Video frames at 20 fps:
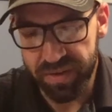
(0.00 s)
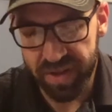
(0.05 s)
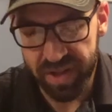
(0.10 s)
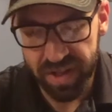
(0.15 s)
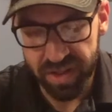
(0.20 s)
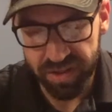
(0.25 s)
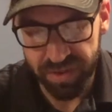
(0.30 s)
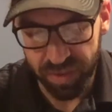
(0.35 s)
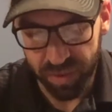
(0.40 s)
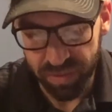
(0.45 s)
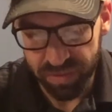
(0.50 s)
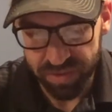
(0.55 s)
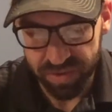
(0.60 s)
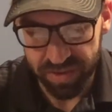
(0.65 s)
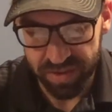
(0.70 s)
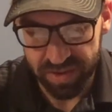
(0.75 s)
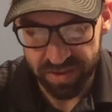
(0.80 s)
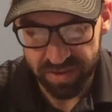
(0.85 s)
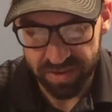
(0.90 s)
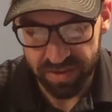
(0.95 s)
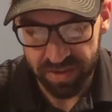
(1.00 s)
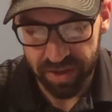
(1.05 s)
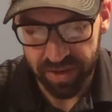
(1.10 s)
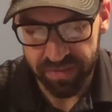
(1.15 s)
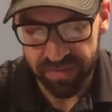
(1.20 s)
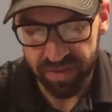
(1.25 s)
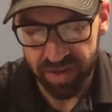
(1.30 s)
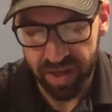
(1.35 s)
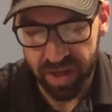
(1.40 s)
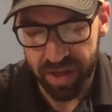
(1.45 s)
he throws her this
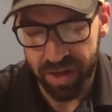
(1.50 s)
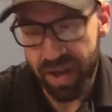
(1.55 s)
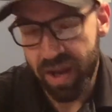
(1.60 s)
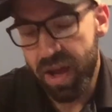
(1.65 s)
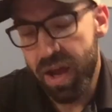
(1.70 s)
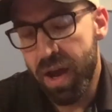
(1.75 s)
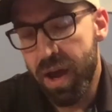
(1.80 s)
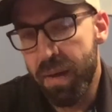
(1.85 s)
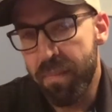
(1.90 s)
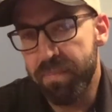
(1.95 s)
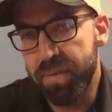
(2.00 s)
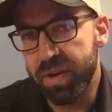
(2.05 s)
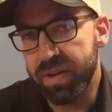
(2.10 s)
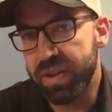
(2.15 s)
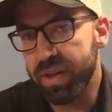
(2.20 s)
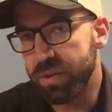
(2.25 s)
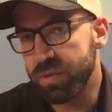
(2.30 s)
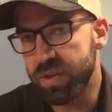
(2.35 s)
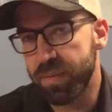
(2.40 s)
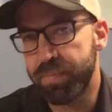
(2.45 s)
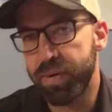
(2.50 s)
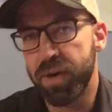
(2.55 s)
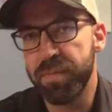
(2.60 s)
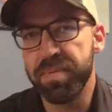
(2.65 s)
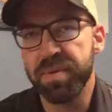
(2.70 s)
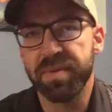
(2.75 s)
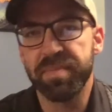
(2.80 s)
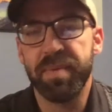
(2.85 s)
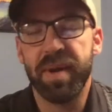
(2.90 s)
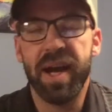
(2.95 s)
lifeline. But there was a
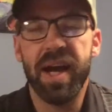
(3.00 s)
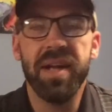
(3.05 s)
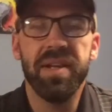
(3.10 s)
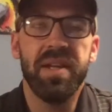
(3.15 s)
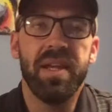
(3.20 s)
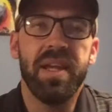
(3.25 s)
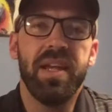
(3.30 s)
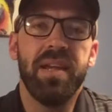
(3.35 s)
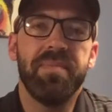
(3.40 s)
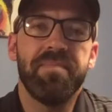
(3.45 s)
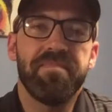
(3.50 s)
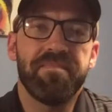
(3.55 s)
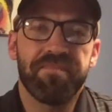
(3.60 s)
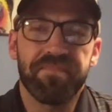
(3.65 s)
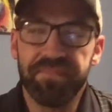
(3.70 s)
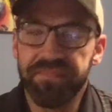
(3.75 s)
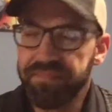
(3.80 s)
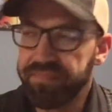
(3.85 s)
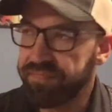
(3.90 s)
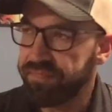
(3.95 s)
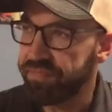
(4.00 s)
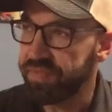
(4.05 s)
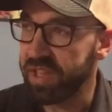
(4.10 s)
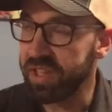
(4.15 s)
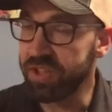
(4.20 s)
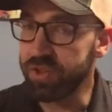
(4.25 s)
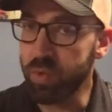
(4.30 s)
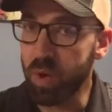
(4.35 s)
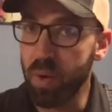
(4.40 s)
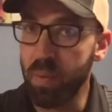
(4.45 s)
purpose behind it.
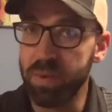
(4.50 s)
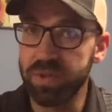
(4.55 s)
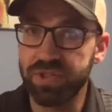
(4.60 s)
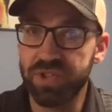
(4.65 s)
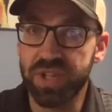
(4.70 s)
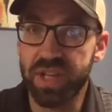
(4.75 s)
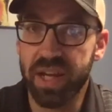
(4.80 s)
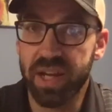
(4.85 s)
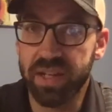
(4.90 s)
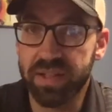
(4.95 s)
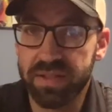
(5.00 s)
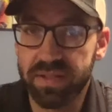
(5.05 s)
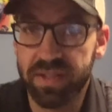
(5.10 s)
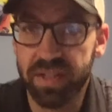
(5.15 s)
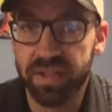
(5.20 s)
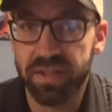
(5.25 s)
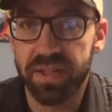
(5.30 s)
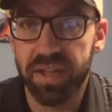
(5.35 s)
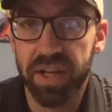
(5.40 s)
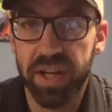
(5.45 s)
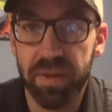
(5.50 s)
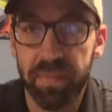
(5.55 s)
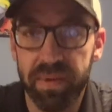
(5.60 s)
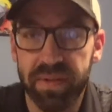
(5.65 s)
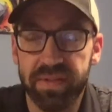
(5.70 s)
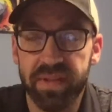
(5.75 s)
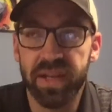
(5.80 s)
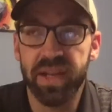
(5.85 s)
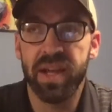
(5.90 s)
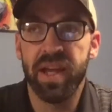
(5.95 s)
This is what I want you guys to hear me
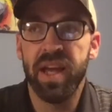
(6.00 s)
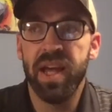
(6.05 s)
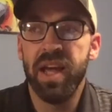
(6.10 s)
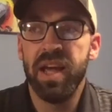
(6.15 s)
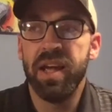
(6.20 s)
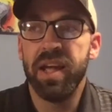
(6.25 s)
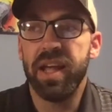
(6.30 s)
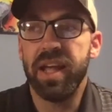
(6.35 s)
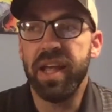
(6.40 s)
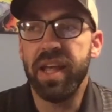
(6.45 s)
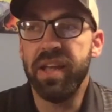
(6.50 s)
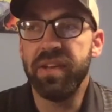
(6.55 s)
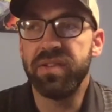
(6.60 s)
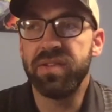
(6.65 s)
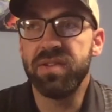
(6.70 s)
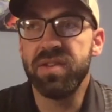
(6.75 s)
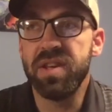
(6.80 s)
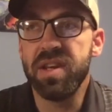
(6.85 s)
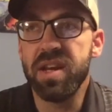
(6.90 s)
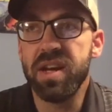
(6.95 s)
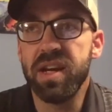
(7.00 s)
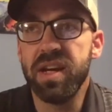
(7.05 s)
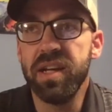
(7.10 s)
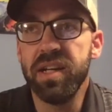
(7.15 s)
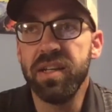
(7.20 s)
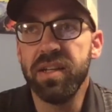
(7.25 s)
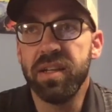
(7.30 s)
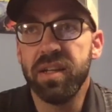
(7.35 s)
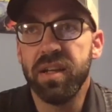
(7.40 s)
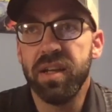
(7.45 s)
say. It's
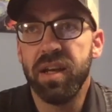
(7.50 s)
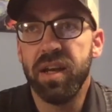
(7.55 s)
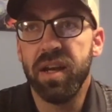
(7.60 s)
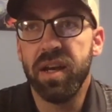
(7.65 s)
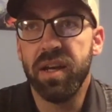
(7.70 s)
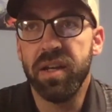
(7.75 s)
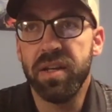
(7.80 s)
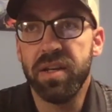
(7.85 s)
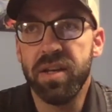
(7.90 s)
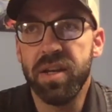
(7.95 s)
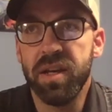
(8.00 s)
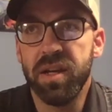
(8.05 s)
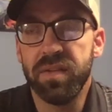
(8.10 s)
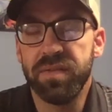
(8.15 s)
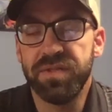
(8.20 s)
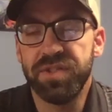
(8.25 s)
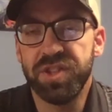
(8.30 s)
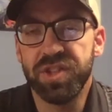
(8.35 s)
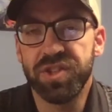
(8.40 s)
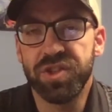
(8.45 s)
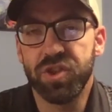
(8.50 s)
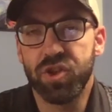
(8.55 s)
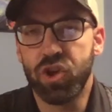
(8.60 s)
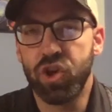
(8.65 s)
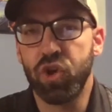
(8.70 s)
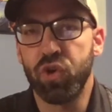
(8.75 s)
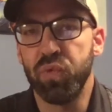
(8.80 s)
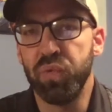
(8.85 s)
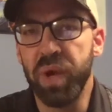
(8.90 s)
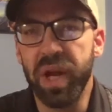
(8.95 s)
not enough just to
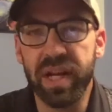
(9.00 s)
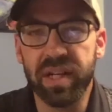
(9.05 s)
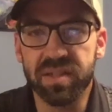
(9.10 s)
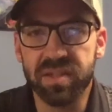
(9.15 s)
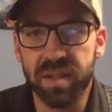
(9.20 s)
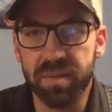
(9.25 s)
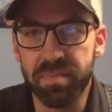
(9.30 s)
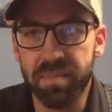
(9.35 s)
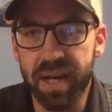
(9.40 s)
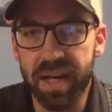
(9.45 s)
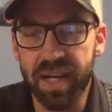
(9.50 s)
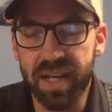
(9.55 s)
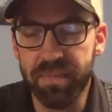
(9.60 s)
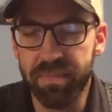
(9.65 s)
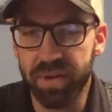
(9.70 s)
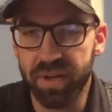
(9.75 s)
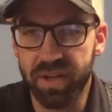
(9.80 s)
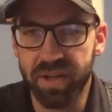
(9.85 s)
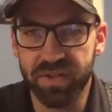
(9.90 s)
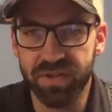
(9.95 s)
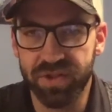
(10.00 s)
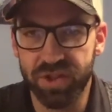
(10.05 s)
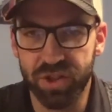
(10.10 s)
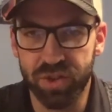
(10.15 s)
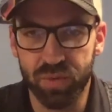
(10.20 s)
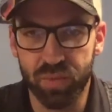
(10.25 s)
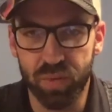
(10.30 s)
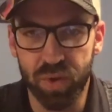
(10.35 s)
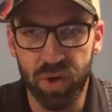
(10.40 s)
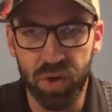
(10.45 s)
correct somebody because they're
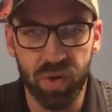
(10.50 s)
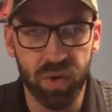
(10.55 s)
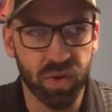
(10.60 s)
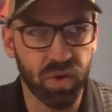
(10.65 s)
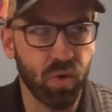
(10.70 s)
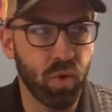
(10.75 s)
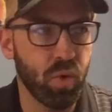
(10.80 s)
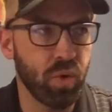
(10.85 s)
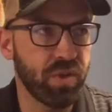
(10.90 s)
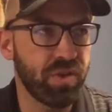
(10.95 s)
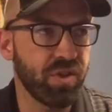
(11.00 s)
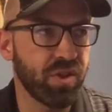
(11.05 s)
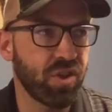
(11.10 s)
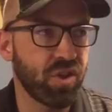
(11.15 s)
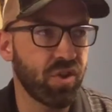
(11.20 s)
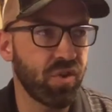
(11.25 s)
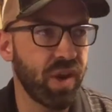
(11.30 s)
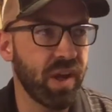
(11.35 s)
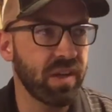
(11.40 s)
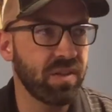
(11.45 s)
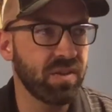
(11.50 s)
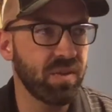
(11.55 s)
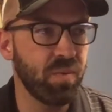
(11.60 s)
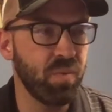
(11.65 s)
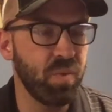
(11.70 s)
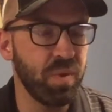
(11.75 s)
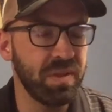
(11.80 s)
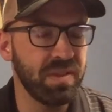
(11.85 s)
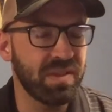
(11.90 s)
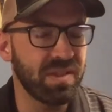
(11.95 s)
wrong, or to correct
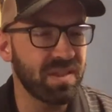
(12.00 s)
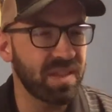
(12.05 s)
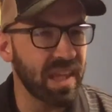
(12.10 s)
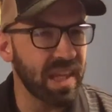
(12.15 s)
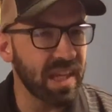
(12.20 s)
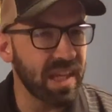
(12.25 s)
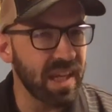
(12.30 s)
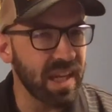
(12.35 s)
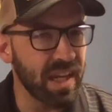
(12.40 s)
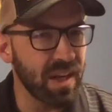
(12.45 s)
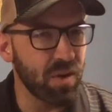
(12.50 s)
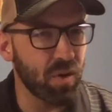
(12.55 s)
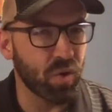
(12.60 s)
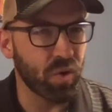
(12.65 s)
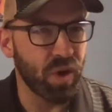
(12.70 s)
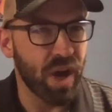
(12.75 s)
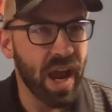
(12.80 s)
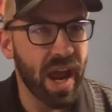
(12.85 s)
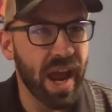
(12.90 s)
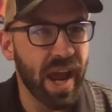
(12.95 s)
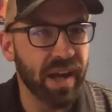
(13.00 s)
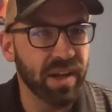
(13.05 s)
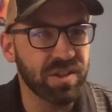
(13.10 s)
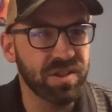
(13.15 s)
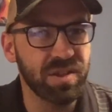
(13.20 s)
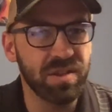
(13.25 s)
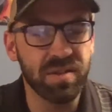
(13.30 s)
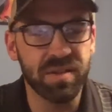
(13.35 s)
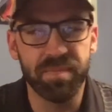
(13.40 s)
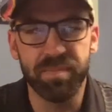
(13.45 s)
someone's thinking or
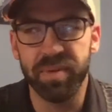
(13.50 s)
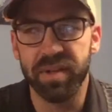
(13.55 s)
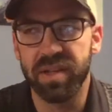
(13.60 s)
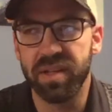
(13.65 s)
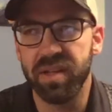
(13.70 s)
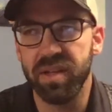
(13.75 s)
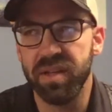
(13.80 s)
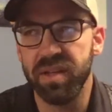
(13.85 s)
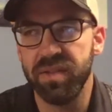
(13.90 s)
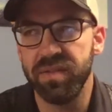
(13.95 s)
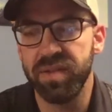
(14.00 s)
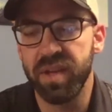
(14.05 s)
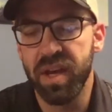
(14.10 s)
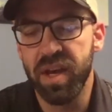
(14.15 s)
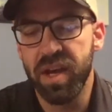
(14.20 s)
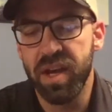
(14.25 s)
actions because